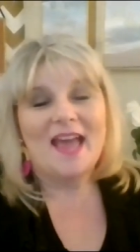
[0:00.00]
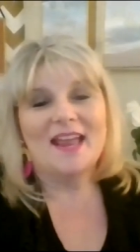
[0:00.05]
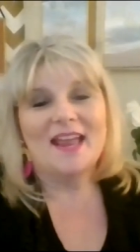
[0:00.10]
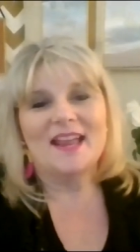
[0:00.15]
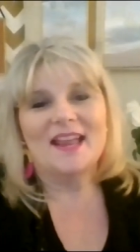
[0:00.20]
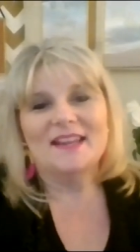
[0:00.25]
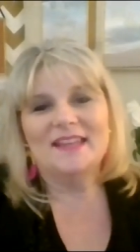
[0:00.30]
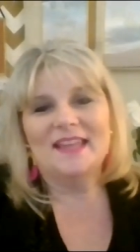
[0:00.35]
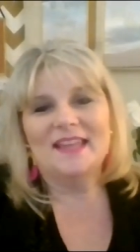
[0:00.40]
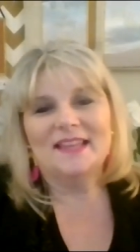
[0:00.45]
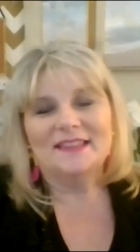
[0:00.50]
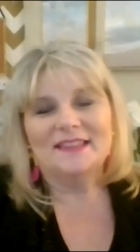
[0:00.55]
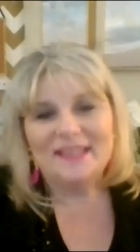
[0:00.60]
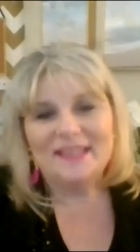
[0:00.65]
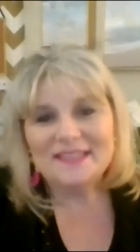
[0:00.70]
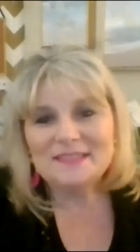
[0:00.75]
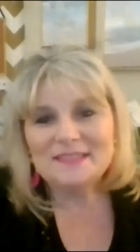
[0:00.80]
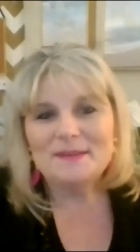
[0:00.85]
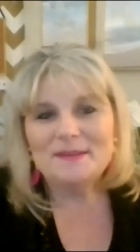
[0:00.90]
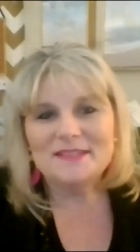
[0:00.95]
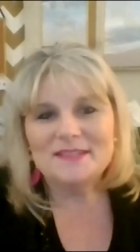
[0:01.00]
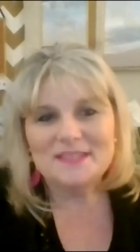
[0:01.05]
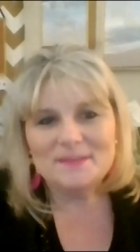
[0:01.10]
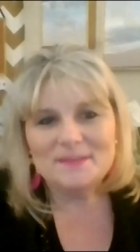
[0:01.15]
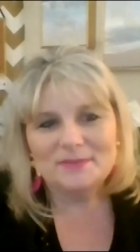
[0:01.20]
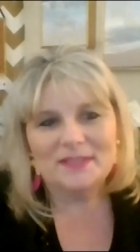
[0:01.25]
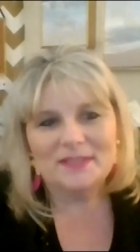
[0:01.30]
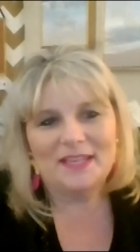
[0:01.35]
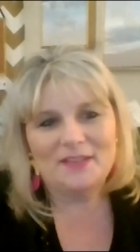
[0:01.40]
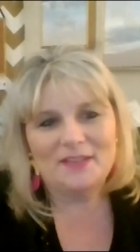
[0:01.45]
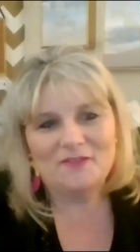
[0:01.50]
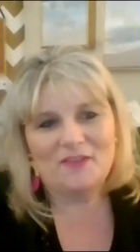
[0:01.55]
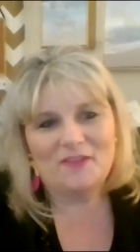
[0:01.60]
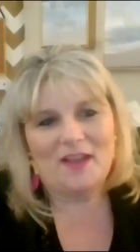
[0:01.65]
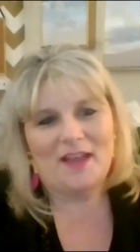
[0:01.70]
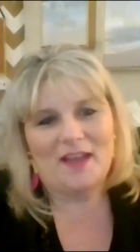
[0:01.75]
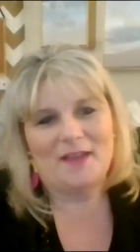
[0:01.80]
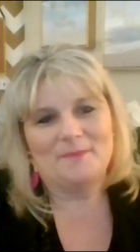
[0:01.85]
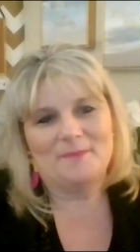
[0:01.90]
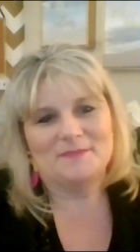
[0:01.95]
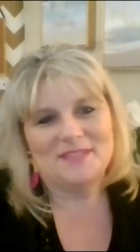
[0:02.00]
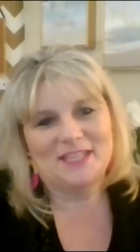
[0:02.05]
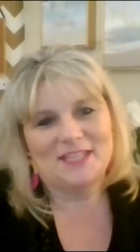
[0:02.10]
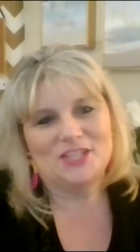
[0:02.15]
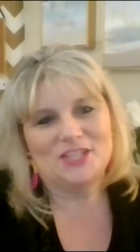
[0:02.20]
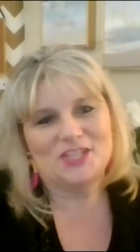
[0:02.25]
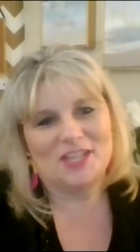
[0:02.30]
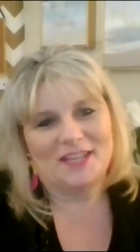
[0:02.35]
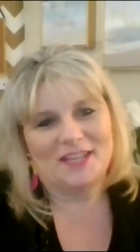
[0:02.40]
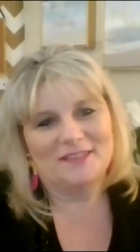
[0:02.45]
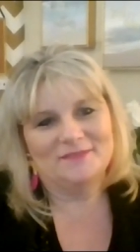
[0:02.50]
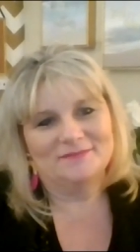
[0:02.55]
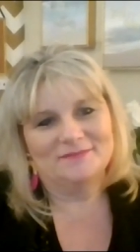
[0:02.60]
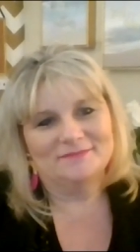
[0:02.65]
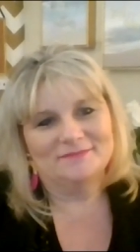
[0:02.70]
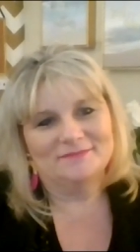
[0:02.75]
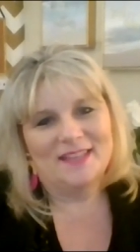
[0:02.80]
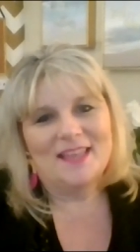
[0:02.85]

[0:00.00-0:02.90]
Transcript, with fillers: and it leads me to believe um, tanisha